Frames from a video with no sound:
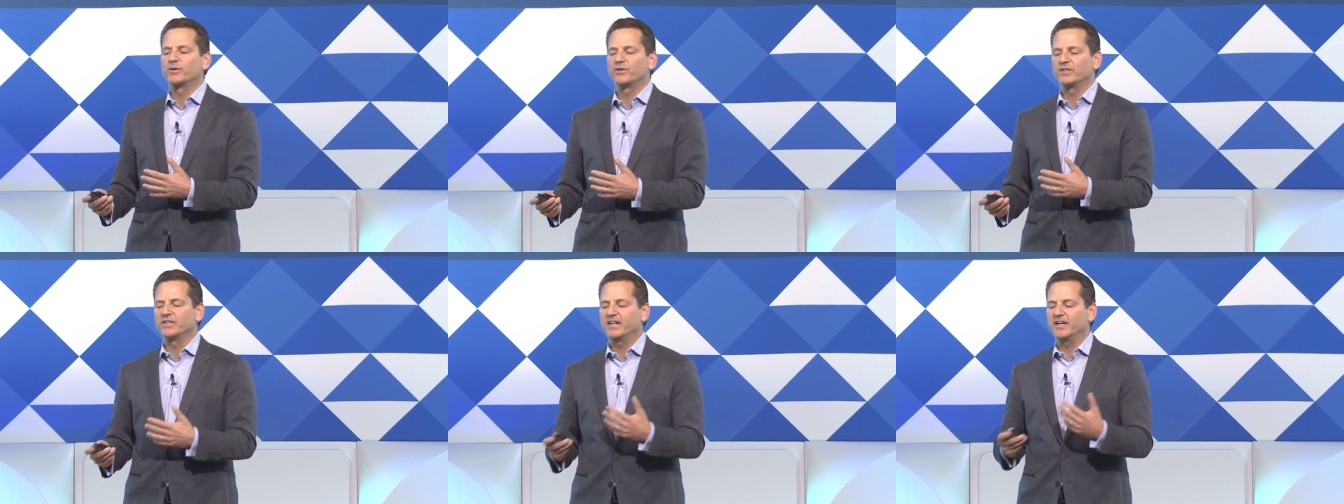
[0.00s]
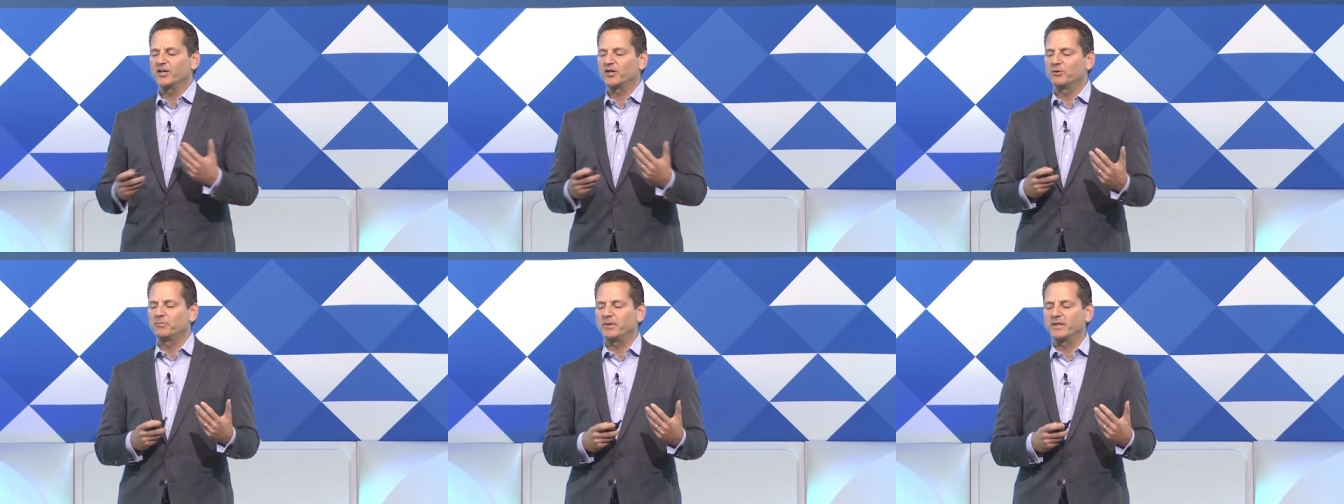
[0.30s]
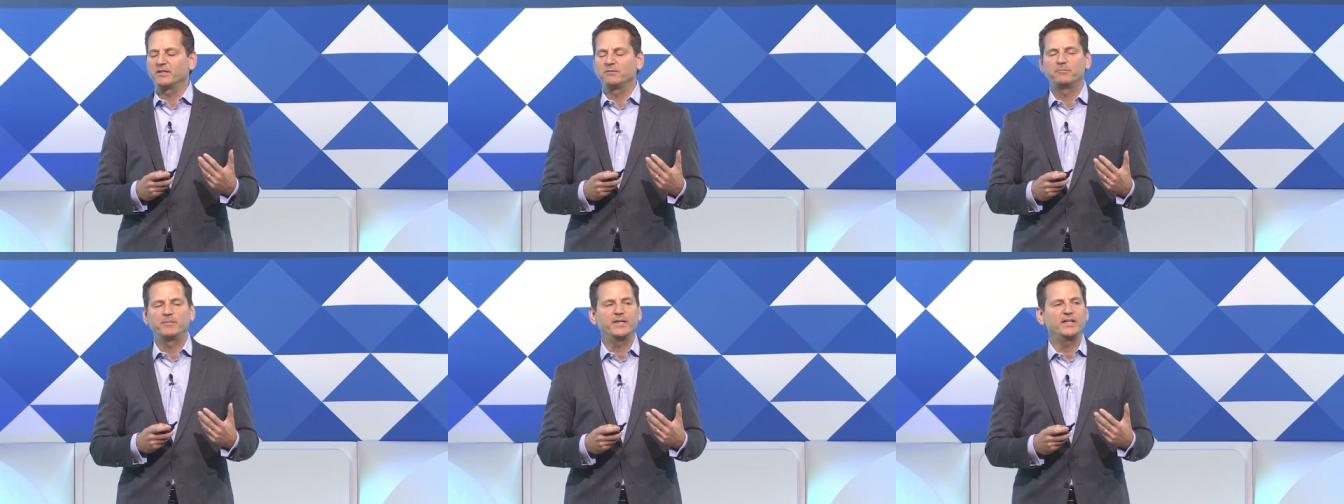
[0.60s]
and
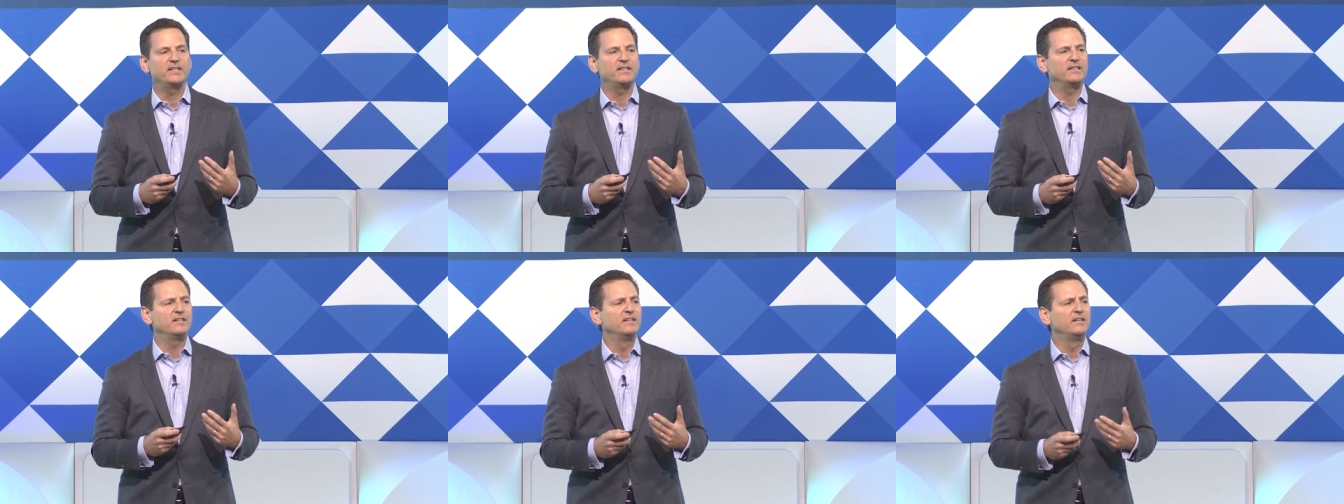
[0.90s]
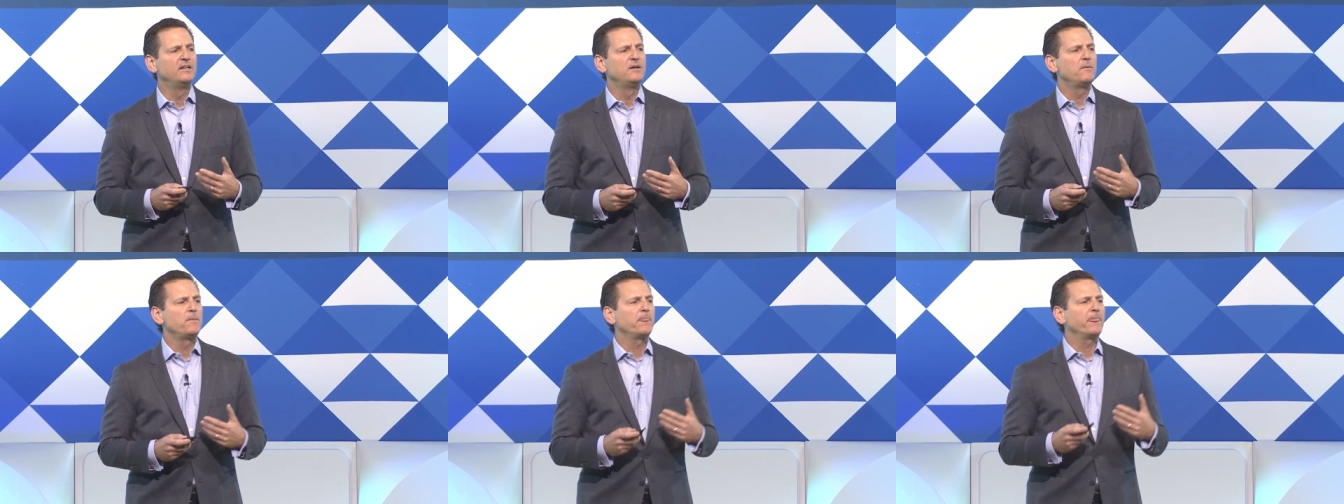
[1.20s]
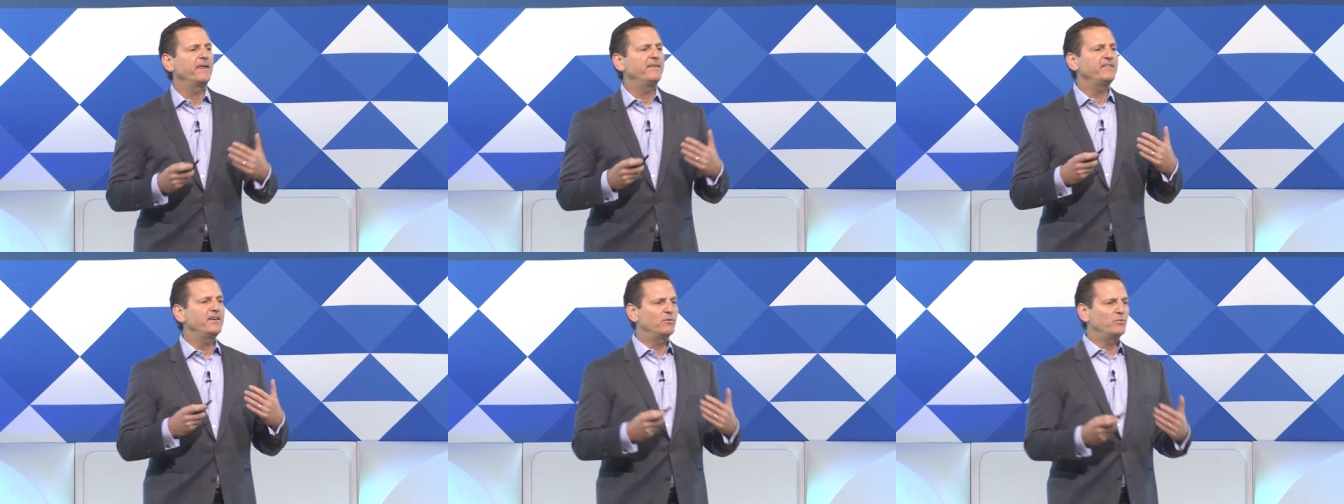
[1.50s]
Airbnb,
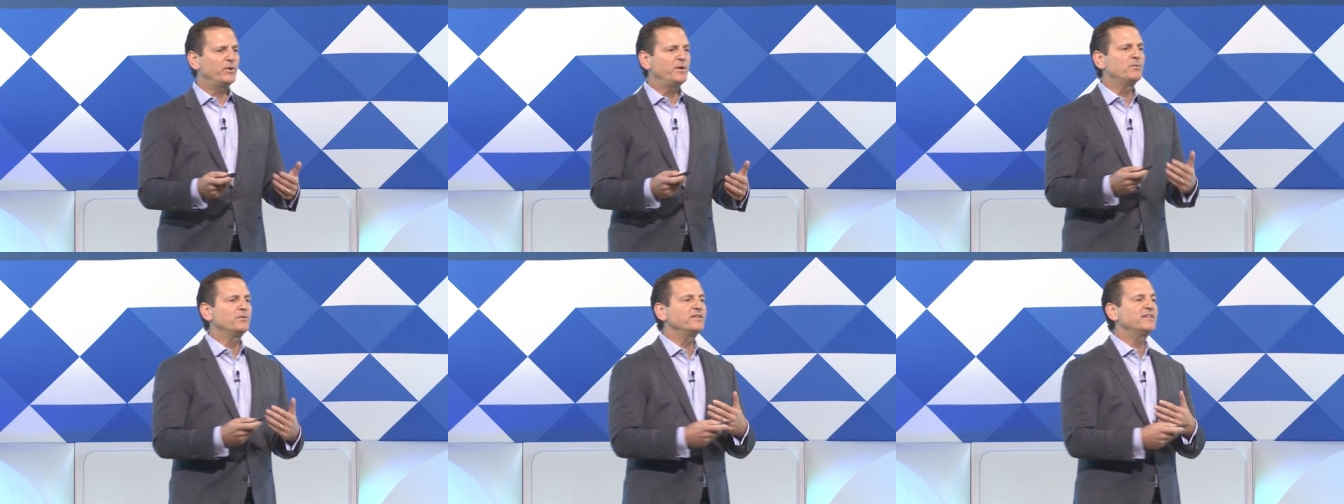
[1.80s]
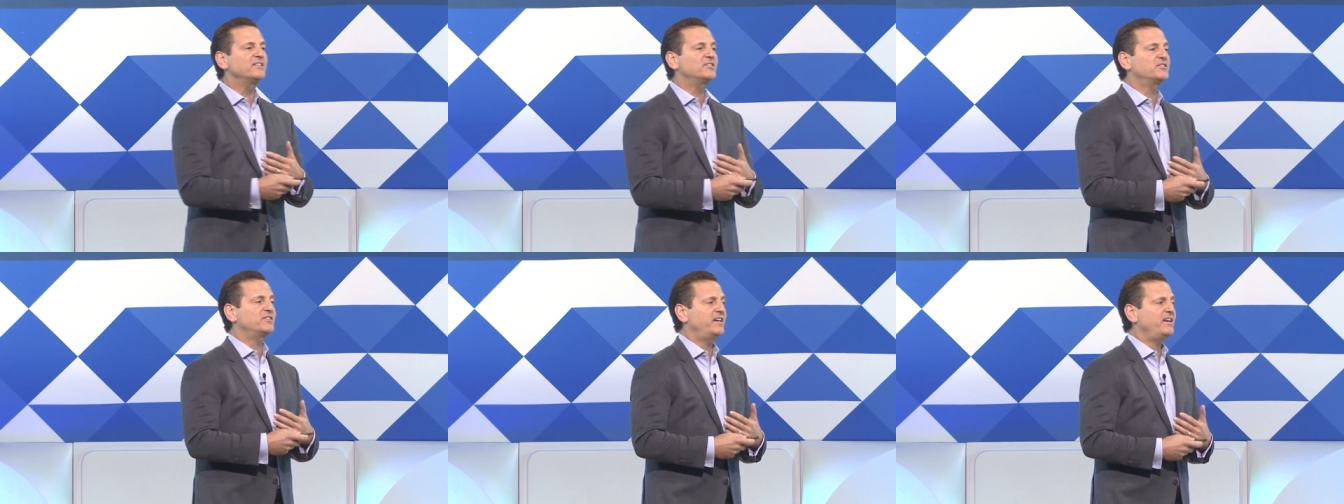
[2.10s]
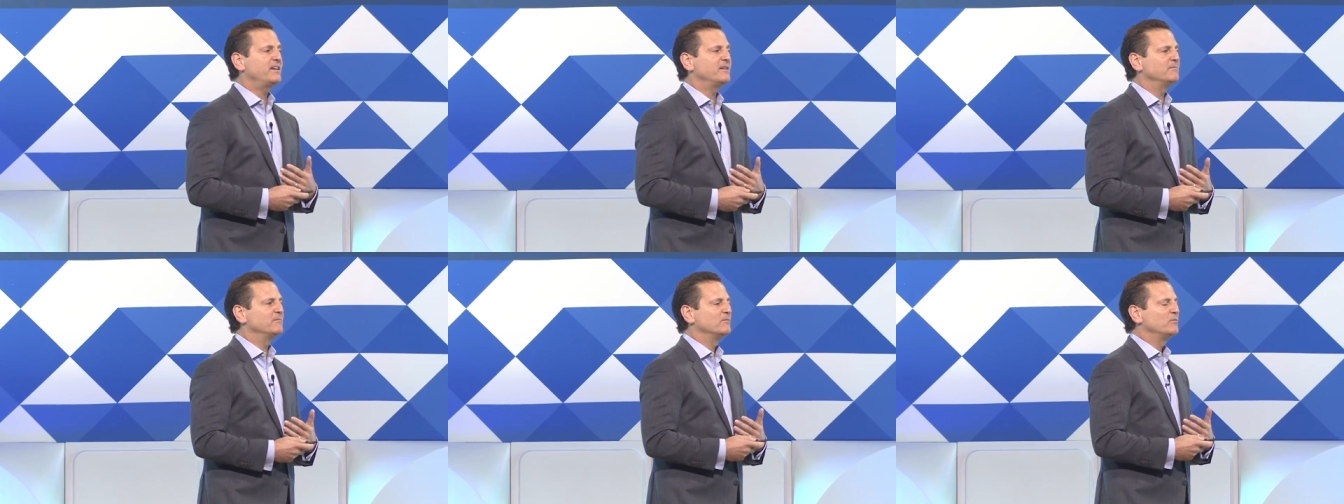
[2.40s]
and that we were the same.